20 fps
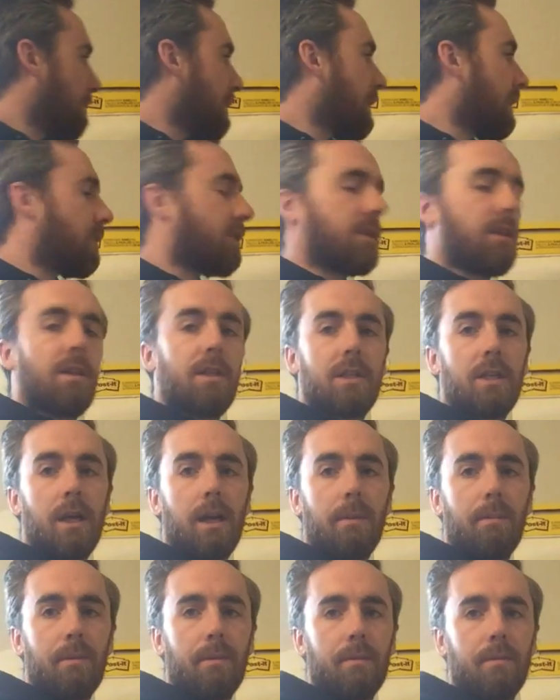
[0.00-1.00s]
meters on the
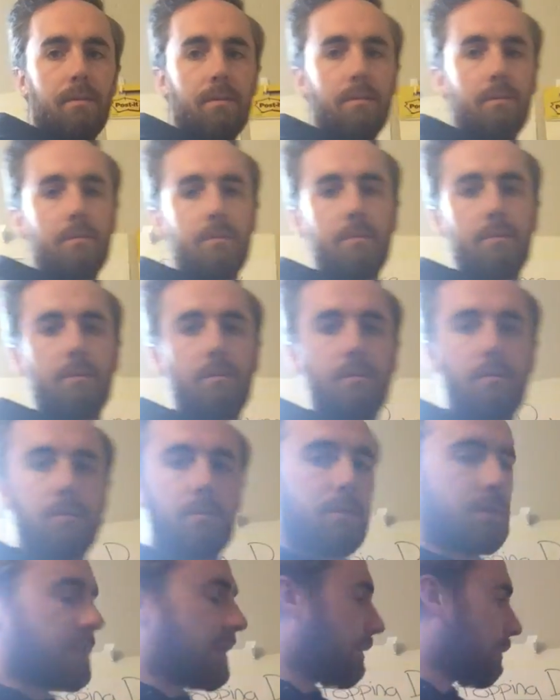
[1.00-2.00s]
top.
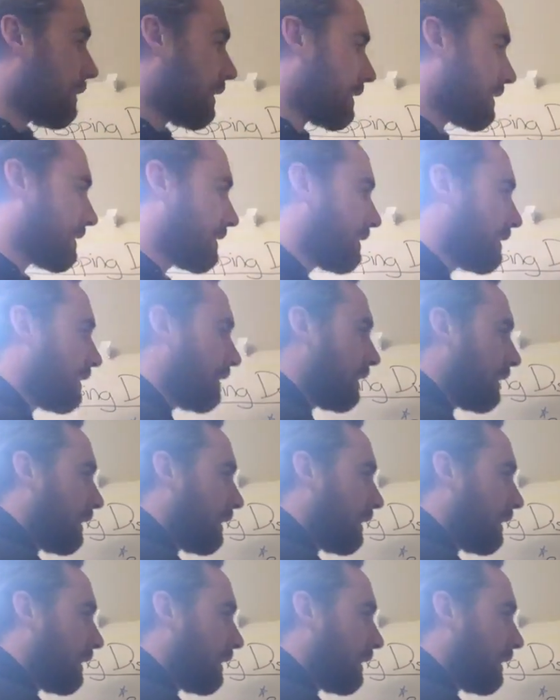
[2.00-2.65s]
So that works.